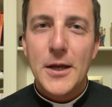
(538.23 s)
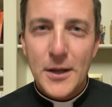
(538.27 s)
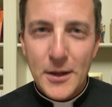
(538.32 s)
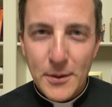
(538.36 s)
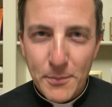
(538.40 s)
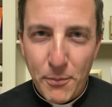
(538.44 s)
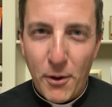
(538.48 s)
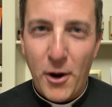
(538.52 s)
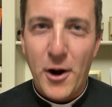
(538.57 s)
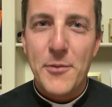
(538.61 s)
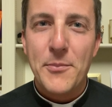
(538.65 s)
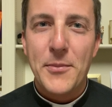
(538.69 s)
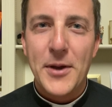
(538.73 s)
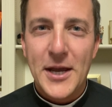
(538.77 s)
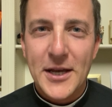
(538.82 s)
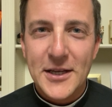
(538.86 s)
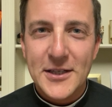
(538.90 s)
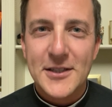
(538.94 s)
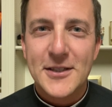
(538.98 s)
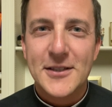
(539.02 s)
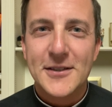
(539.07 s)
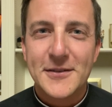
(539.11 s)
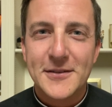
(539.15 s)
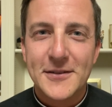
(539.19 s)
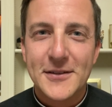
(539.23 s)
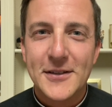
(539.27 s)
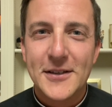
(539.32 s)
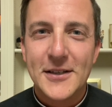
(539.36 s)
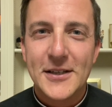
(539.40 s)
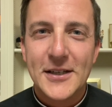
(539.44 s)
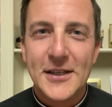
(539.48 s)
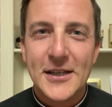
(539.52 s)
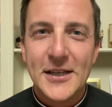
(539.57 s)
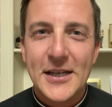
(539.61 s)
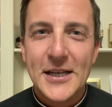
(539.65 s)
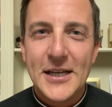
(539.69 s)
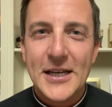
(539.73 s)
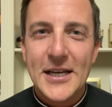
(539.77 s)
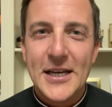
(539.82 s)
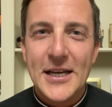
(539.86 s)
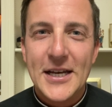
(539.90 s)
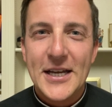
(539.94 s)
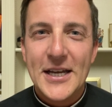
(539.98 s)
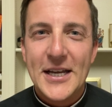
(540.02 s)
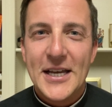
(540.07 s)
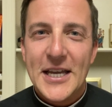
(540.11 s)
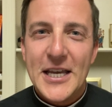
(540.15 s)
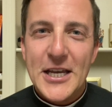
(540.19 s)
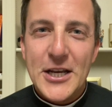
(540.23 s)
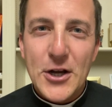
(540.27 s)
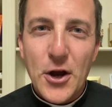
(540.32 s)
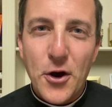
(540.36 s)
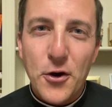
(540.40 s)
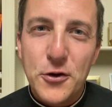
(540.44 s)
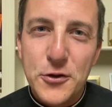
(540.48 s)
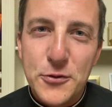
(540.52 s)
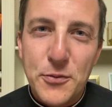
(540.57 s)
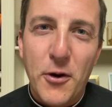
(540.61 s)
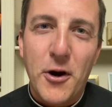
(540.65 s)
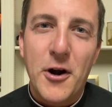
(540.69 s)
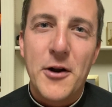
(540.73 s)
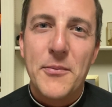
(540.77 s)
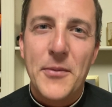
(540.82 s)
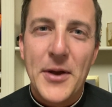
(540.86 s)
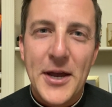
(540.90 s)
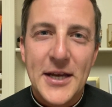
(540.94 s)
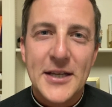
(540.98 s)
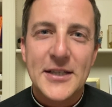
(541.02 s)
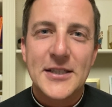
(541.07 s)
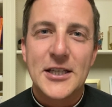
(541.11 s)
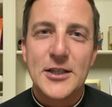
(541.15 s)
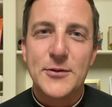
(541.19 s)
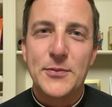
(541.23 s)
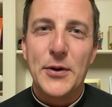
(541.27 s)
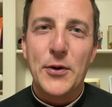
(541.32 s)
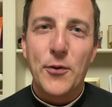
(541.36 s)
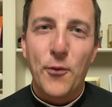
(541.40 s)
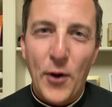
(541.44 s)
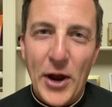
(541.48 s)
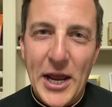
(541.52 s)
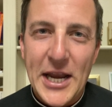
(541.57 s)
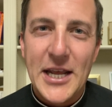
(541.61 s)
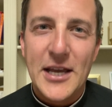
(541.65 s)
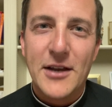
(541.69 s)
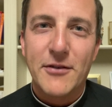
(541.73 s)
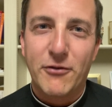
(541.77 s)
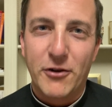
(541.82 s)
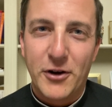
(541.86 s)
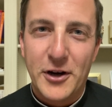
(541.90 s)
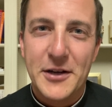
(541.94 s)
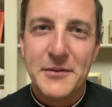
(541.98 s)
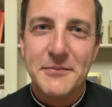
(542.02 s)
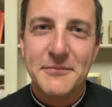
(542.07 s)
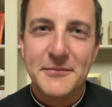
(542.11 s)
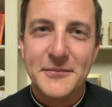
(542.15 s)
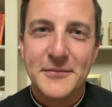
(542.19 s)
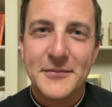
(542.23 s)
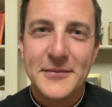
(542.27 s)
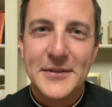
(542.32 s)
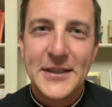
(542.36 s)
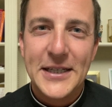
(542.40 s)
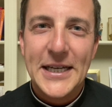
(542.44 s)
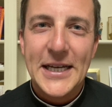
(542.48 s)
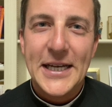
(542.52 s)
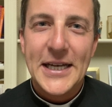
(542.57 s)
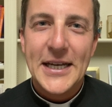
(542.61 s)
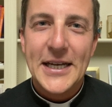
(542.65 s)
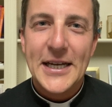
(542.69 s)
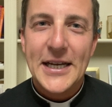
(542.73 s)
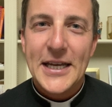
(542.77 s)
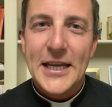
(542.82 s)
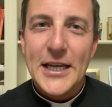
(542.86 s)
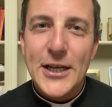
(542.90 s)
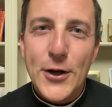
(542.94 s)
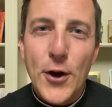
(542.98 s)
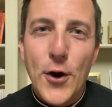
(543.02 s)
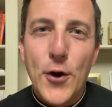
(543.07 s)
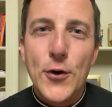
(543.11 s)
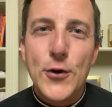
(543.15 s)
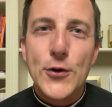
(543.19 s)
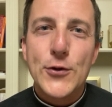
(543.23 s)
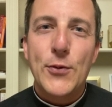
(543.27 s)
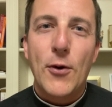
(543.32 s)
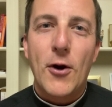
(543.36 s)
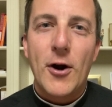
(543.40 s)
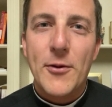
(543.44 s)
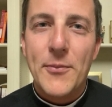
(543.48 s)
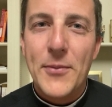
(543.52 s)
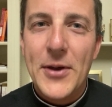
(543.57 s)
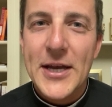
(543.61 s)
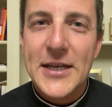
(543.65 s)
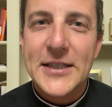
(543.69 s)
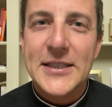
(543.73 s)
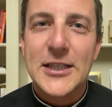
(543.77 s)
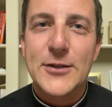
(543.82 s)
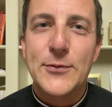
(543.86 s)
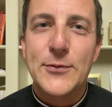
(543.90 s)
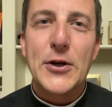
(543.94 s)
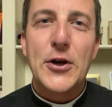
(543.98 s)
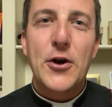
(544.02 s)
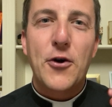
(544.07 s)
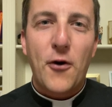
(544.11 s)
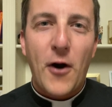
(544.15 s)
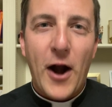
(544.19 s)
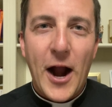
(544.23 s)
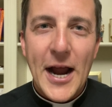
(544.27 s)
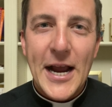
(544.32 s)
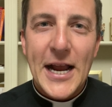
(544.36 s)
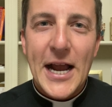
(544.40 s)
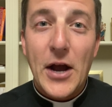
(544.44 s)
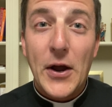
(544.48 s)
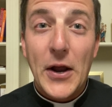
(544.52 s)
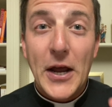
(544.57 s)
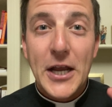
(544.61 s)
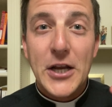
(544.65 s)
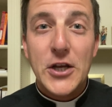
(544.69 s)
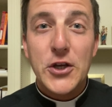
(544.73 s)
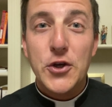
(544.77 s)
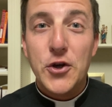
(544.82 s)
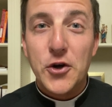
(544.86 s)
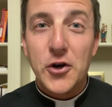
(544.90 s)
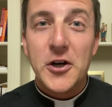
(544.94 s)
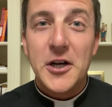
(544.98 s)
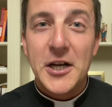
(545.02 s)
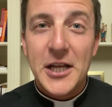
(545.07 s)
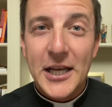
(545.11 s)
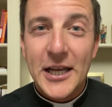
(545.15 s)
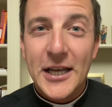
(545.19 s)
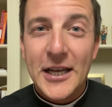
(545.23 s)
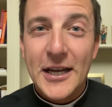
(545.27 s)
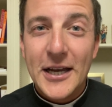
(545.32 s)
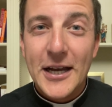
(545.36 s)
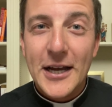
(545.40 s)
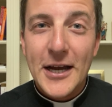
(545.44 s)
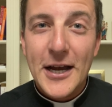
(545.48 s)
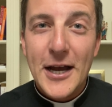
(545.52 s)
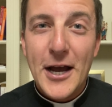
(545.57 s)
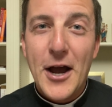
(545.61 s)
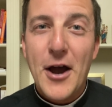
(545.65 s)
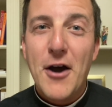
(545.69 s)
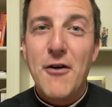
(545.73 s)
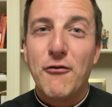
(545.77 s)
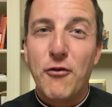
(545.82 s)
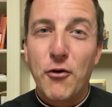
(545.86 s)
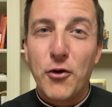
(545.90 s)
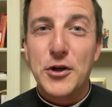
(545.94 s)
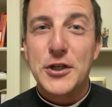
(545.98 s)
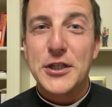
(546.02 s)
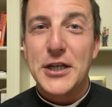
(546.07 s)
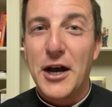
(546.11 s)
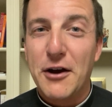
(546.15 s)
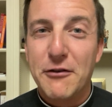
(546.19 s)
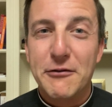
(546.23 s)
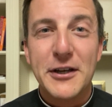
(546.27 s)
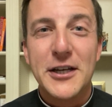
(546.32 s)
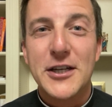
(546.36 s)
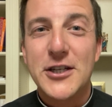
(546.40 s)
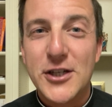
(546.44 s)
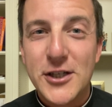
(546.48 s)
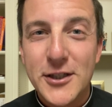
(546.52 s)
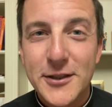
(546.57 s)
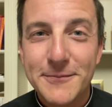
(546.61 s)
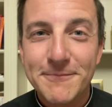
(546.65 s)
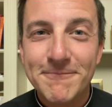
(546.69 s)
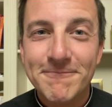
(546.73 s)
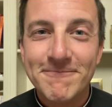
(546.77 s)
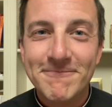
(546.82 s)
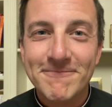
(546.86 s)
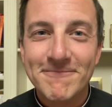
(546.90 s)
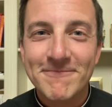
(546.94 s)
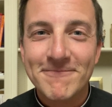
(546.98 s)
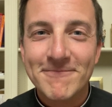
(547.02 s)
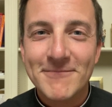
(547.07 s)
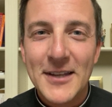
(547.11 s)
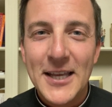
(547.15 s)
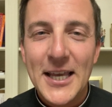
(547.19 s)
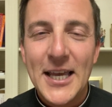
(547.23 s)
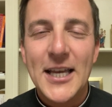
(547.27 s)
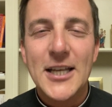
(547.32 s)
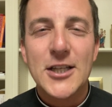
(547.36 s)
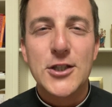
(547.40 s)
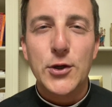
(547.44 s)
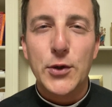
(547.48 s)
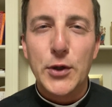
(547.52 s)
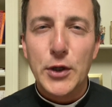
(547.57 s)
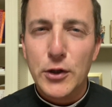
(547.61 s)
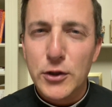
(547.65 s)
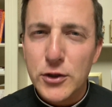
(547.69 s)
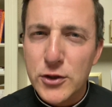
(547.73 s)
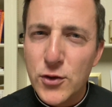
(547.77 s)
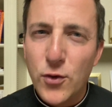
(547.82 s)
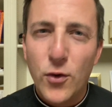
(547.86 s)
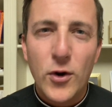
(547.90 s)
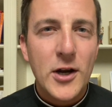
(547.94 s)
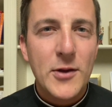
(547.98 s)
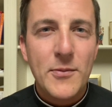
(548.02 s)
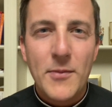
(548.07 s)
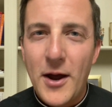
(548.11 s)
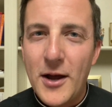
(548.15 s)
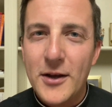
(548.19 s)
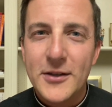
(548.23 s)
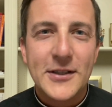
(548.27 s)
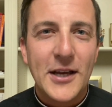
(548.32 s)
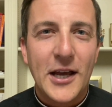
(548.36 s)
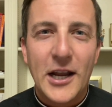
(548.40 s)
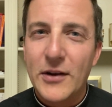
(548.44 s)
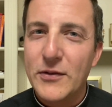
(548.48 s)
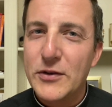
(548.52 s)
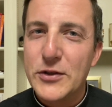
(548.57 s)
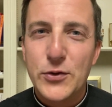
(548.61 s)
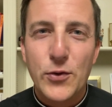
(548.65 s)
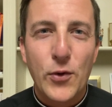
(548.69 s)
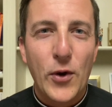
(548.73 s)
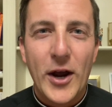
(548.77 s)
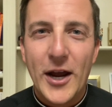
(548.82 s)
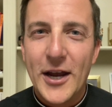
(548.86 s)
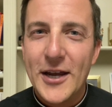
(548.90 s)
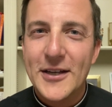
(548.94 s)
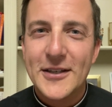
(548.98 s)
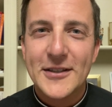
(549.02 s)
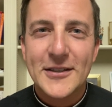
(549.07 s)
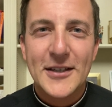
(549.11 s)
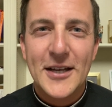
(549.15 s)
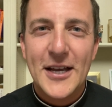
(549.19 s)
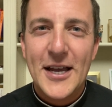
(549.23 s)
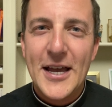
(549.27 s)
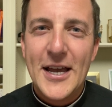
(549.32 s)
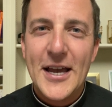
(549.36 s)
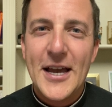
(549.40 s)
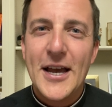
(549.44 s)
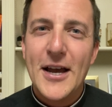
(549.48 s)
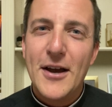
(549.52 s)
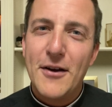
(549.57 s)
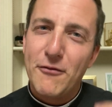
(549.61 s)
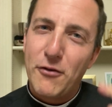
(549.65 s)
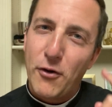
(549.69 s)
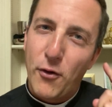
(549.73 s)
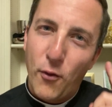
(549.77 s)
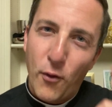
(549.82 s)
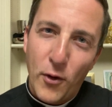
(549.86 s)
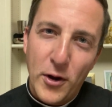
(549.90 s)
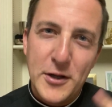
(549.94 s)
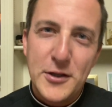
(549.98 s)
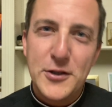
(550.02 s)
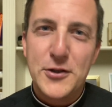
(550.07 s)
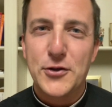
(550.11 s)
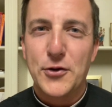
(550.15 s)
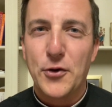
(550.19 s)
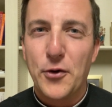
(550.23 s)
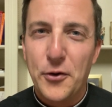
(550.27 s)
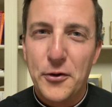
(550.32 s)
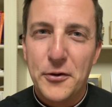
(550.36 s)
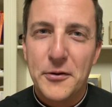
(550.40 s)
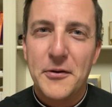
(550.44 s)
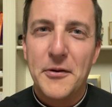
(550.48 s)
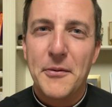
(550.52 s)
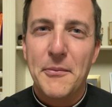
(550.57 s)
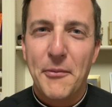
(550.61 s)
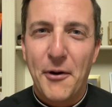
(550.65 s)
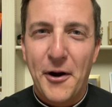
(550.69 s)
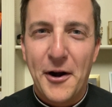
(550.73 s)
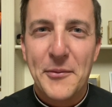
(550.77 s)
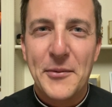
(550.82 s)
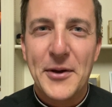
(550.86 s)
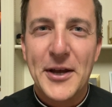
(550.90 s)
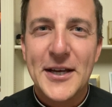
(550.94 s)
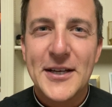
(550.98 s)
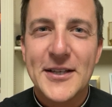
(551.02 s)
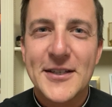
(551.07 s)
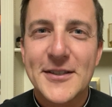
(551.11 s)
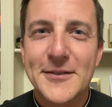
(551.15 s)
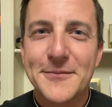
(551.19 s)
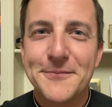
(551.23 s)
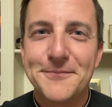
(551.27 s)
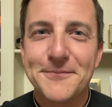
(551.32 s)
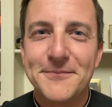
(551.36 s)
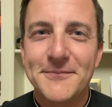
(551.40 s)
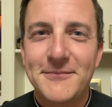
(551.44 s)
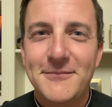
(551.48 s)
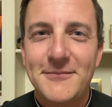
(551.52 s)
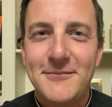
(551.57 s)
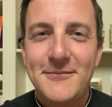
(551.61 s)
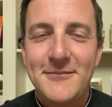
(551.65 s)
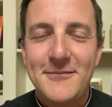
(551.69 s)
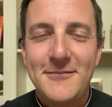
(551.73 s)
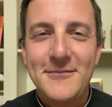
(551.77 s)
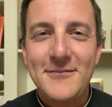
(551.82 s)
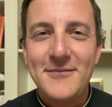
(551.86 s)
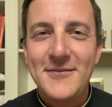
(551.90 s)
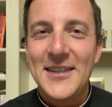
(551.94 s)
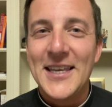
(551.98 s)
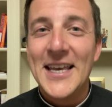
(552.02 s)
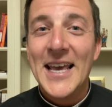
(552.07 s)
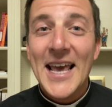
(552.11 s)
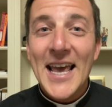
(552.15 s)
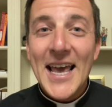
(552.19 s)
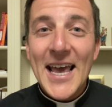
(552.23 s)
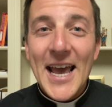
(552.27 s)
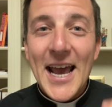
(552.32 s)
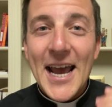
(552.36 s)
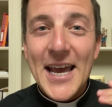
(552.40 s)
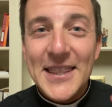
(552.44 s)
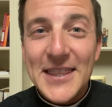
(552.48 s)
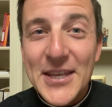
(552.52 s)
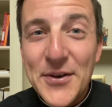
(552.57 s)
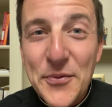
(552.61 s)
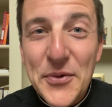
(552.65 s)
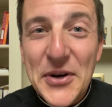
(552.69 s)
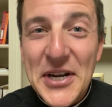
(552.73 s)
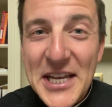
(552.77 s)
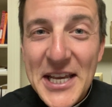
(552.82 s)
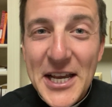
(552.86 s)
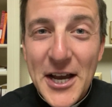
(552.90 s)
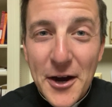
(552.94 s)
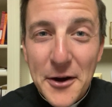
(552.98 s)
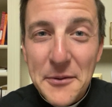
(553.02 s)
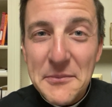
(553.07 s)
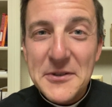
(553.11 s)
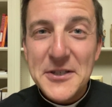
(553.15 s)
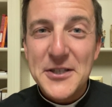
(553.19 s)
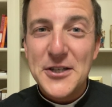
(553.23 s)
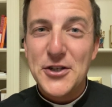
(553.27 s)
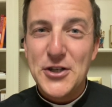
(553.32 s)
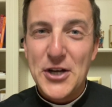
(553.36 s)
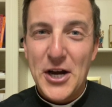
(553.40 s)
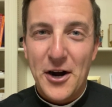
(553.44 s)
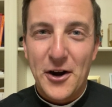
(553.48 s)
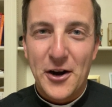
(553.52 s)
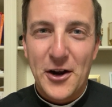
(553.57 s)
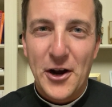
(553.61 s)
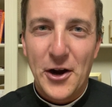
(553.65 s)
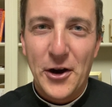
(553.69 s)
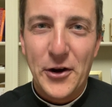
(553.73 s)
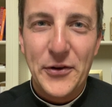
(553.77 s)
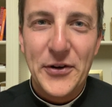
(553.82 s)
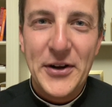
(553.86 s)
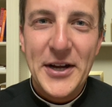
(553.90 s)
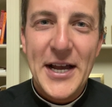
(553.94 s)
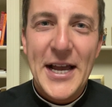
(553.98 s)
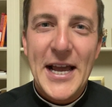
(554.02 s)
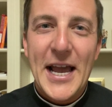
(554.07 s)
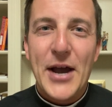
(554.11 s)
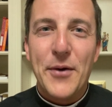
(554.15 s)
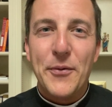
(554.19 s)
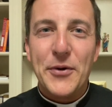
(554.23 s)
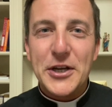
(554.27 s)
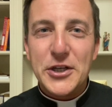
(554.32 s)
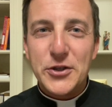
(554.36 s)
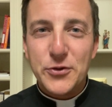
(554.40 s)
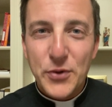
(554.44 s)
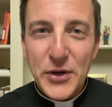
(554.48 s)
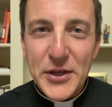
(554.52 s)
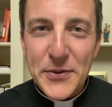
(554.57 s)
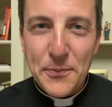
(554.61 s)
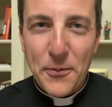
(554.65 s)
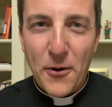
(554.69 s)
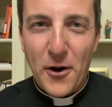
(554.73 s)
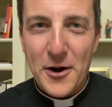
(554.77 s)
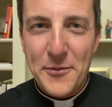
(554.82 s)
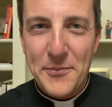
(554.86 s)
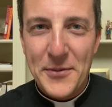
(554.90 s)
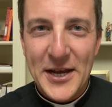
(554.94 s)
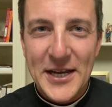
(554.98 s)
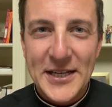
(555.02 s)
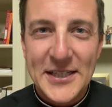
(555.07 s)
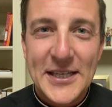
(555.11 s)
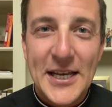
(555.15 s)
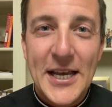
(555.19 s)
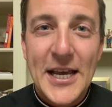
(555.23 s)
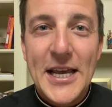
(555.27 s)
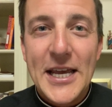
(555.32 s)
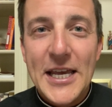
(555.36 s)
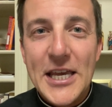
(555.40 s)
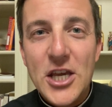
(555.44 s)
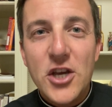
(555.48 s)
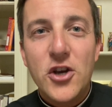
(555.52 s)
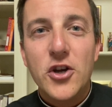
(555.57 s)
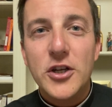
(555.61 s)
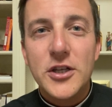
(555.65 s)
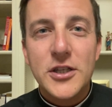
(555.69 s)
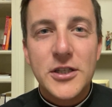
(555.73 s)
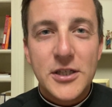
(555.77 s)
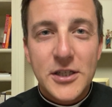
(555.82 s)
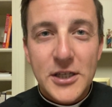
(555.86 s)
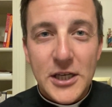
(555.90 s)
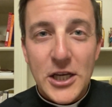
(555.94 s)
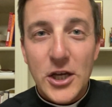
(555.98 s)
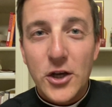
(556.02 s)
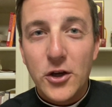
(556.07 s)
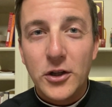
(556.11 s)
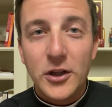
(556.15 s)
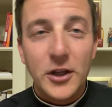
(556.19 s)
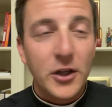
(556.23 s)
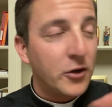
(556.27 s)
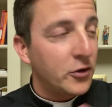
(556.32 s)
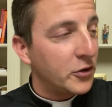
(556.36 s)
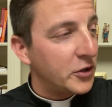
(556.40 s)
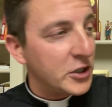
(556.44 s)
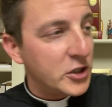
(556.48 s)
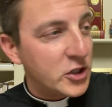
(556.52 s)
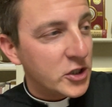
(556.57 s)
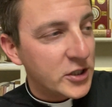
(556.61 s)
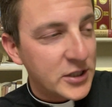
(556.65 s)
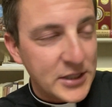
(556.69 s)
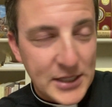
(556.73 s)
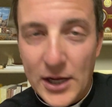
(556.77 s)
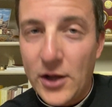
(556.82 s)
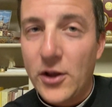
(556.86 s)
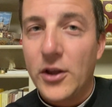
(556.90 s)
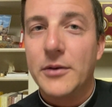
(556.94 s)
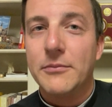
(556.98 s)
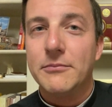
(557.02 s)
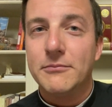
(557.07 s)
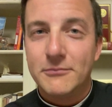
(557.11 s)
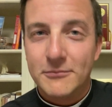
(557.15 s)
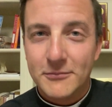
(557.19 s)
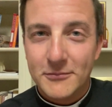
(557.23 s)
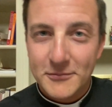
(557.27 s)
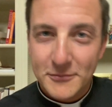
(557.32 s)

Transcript: Bartimaeus. He knows Bartimaeus has been waiting for him. He knows Bartimaeus has crying out and yearning for salvation. And so he goes 20 miles out of his way for one soul, Bartimaeus. And then when he comes to Jericho and when he's with Bartimaeus, he could literally just tell him,